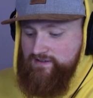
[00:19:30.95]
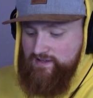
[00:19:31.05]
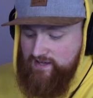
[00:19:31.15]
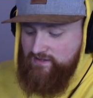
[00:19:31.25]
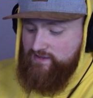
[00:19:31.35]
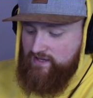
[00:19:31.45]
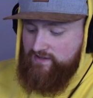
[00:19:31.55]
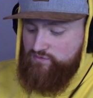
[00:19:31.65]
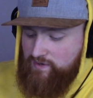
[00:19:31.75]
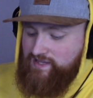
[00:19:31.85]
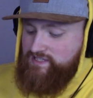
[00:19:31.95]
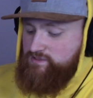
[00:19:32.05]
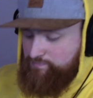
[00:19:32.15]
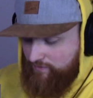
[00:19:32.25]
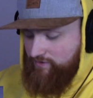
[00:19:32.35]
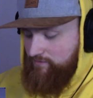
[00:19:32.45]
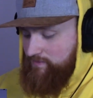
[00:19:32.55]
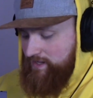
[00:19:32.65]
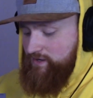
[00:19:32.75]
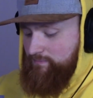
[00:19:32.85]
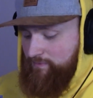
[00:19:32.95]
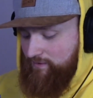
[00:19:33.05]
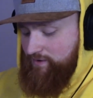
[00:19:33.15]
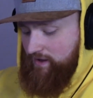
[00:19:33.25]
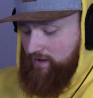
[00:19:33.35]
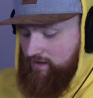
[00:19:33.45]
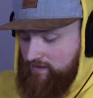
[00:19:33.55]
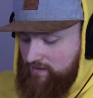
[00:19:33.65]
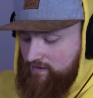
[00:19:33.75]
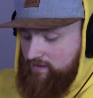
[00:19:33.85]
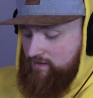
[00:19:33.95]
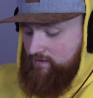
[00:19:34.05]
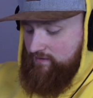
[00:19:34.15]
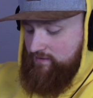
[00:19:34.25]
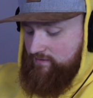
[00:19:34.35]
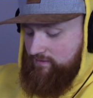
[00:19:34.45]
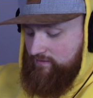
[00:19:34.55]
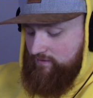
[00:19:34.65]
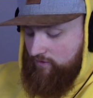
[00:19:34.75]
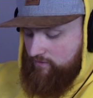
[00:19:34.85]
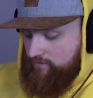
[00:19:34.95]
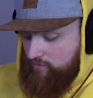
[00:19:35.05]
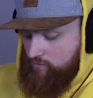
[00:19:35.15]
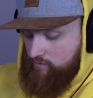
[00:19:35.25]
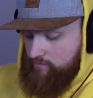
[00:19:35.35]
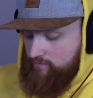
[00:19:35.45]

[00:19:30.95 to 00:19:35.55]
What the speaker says: Hell yeah, Twilight Sparkle, my little pony. Hardcore.